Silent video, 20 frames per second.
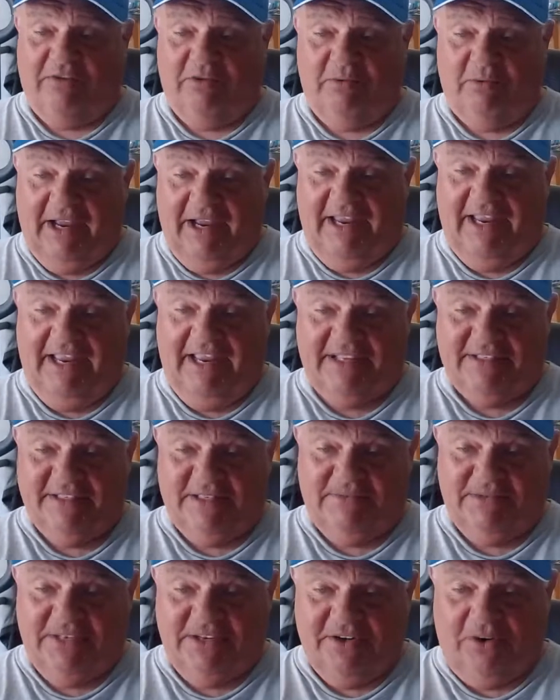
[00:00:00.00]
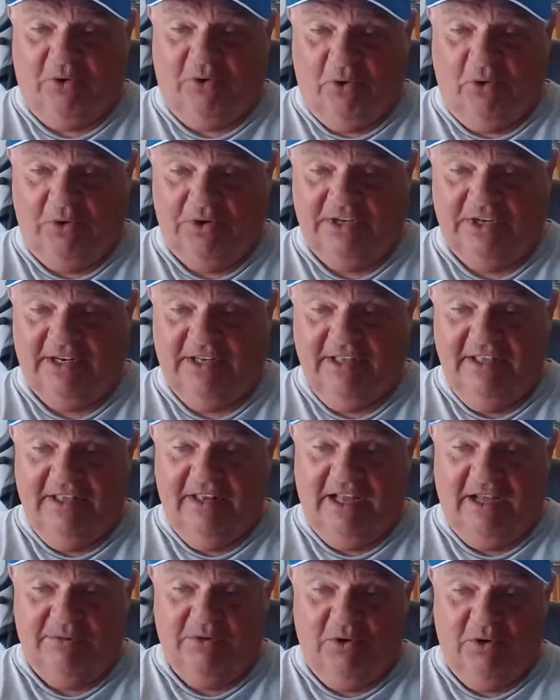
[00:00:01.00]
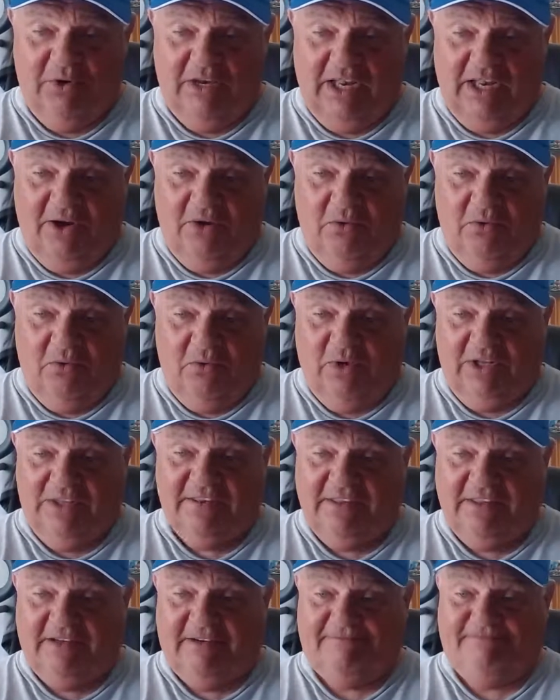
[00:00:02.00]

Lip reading: my hands. I'm sitting there holding it. I'm going like, what the?